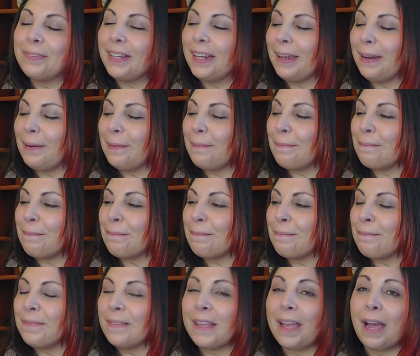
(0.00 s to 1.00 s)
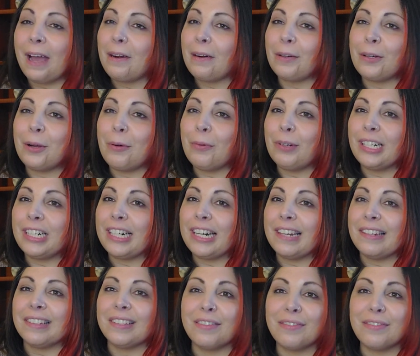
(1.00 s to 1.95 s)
Yeah. I don't know what it is,